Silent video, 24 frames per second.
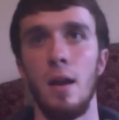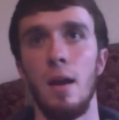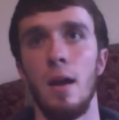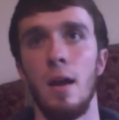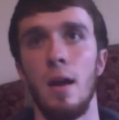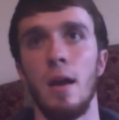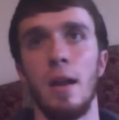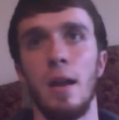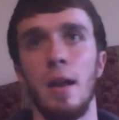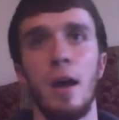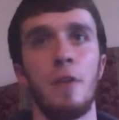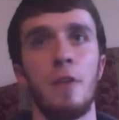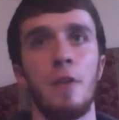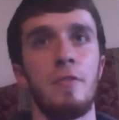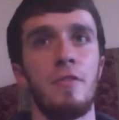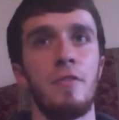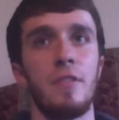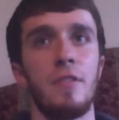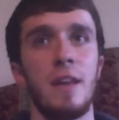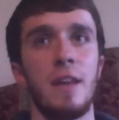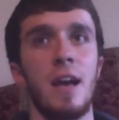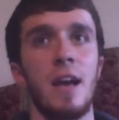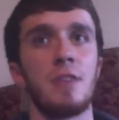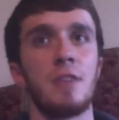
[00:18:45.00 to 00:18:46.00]
And now
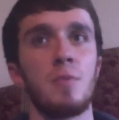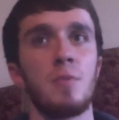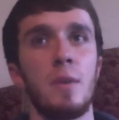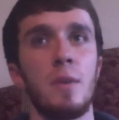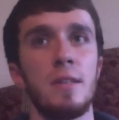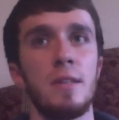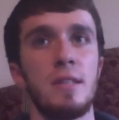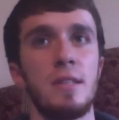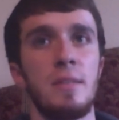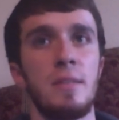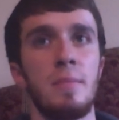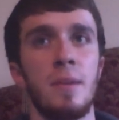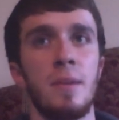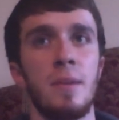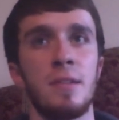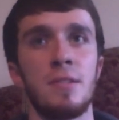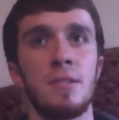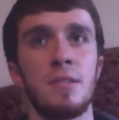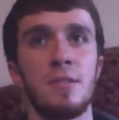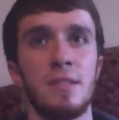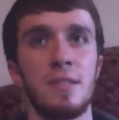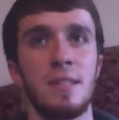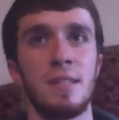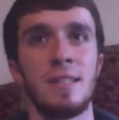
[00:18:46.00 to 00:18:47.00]
for the XYZ
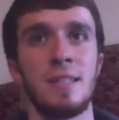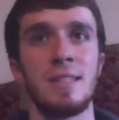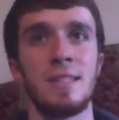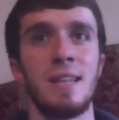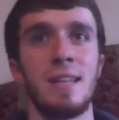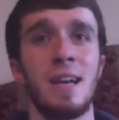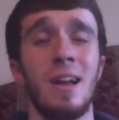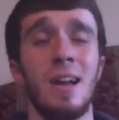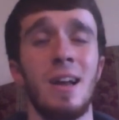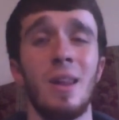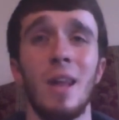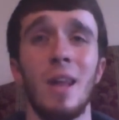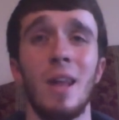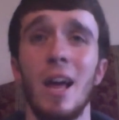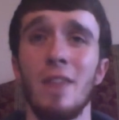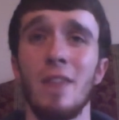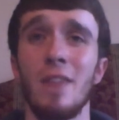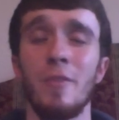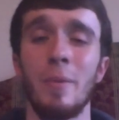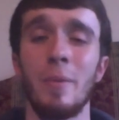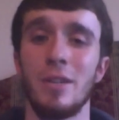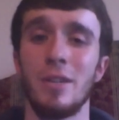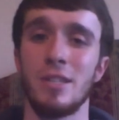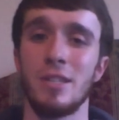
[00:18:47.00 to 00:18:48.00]
monsters in this deck, a lot
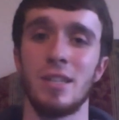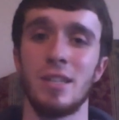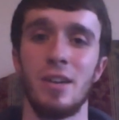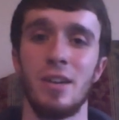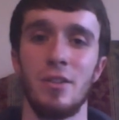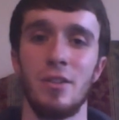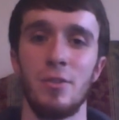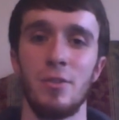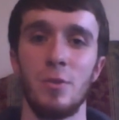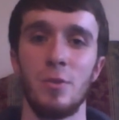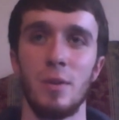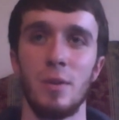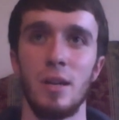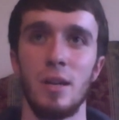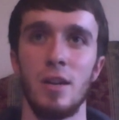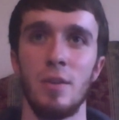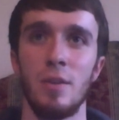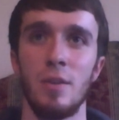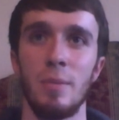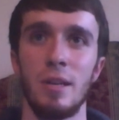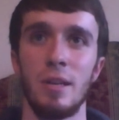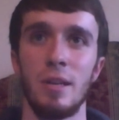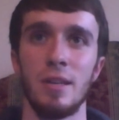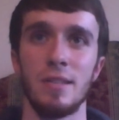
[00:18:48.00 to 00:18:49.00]
of them I just kind of threw in
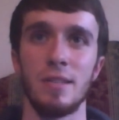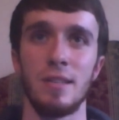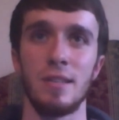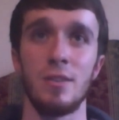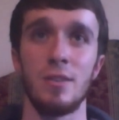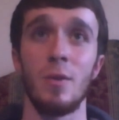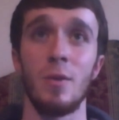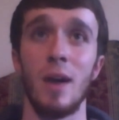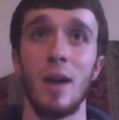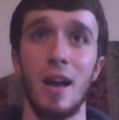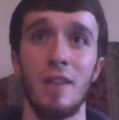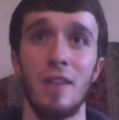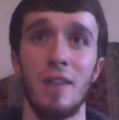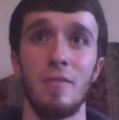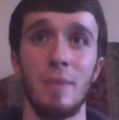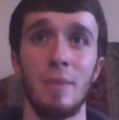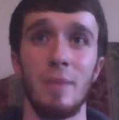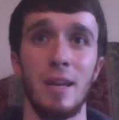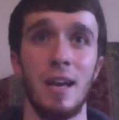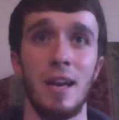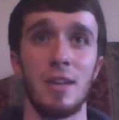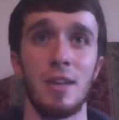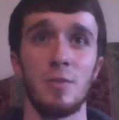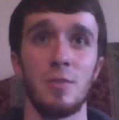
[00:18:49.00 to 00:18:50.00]
here because I don't have
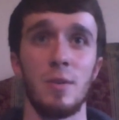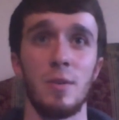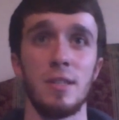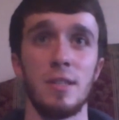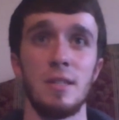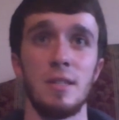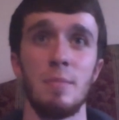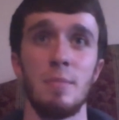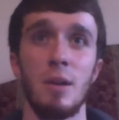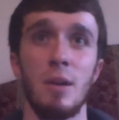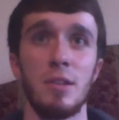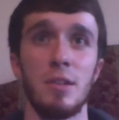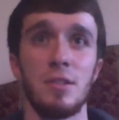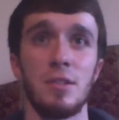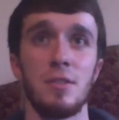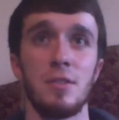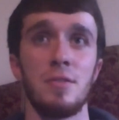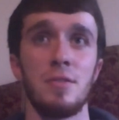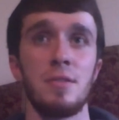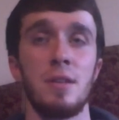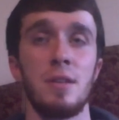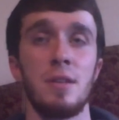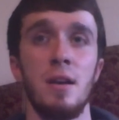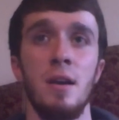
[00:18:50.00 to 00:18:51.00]
many XYZ
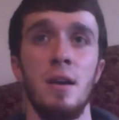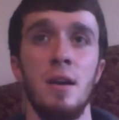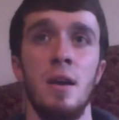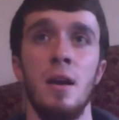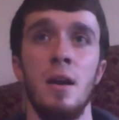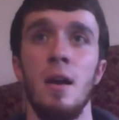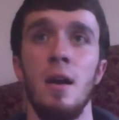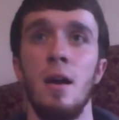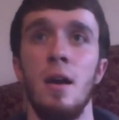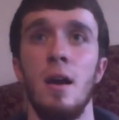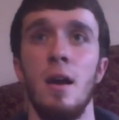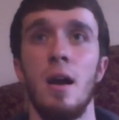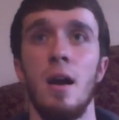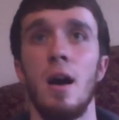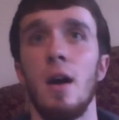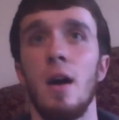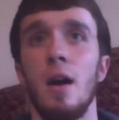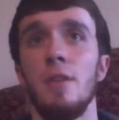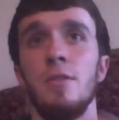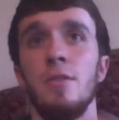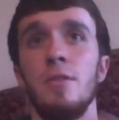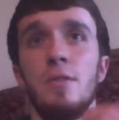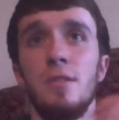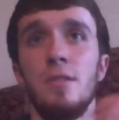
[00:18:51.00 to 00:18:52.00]
monsters.
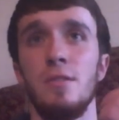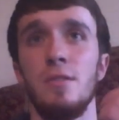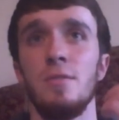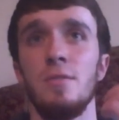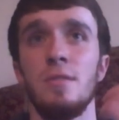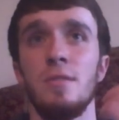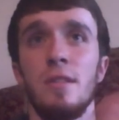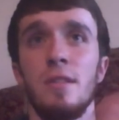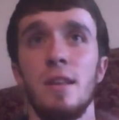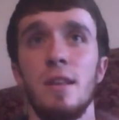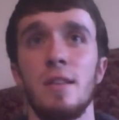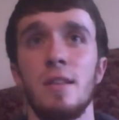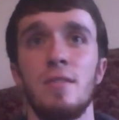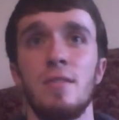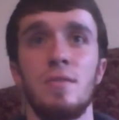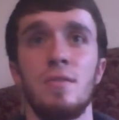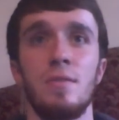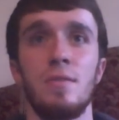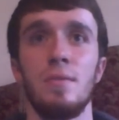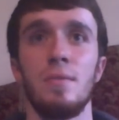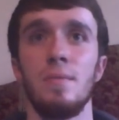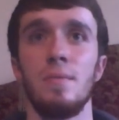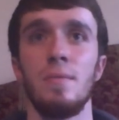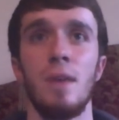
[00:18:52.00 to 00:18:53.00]
You can use
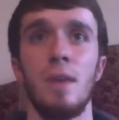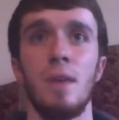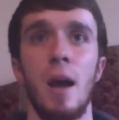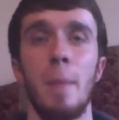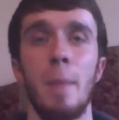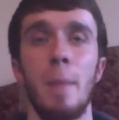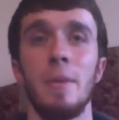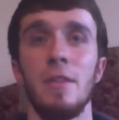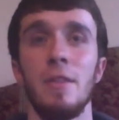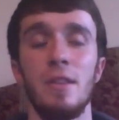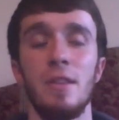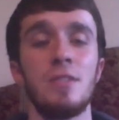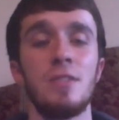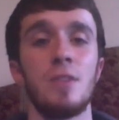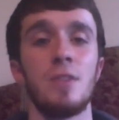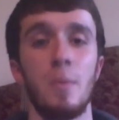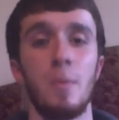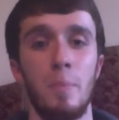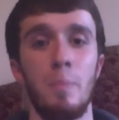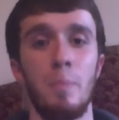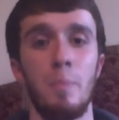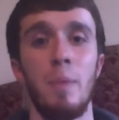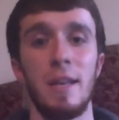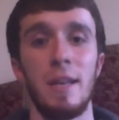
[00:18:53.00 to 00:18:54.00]
this. I mean, these
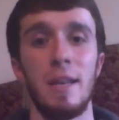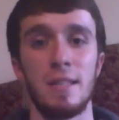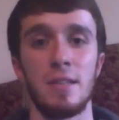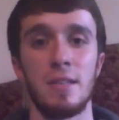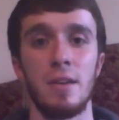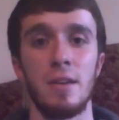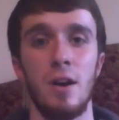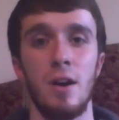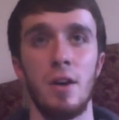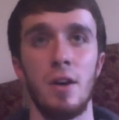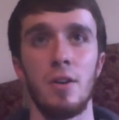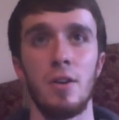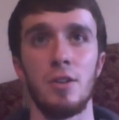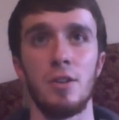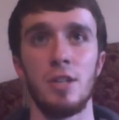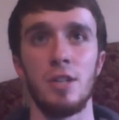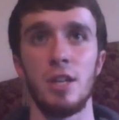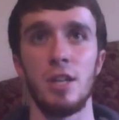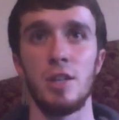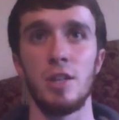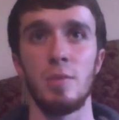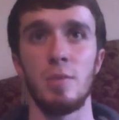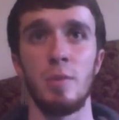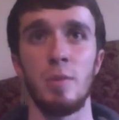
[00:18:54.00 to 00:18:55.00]
are basically all
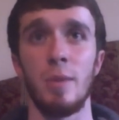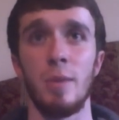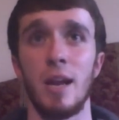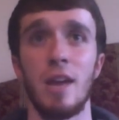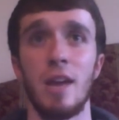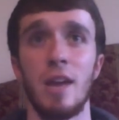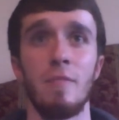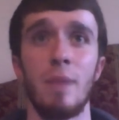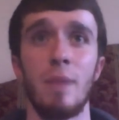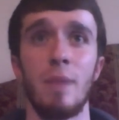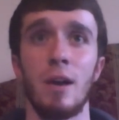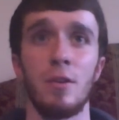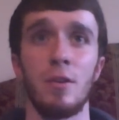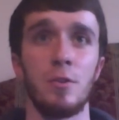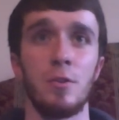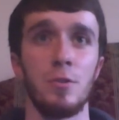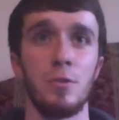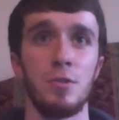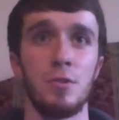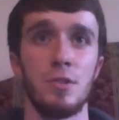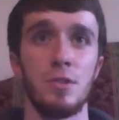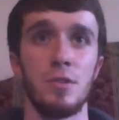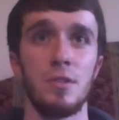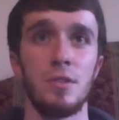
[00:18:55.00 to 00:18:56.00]
interchangeable, but I have
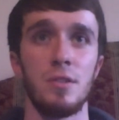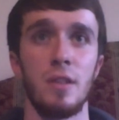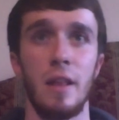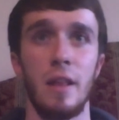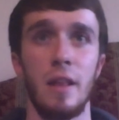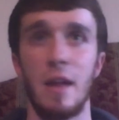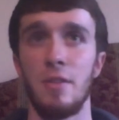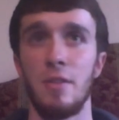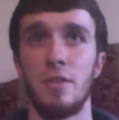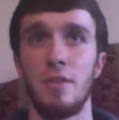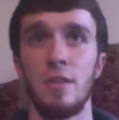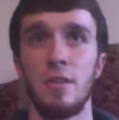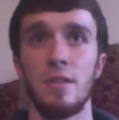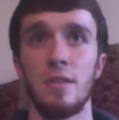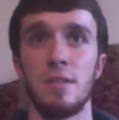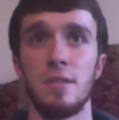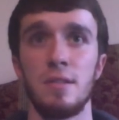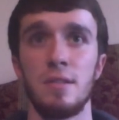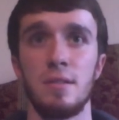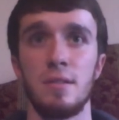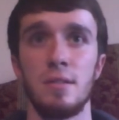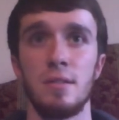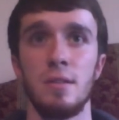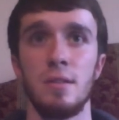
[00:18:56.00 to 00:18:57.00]
Battlecruiser, Delanthius.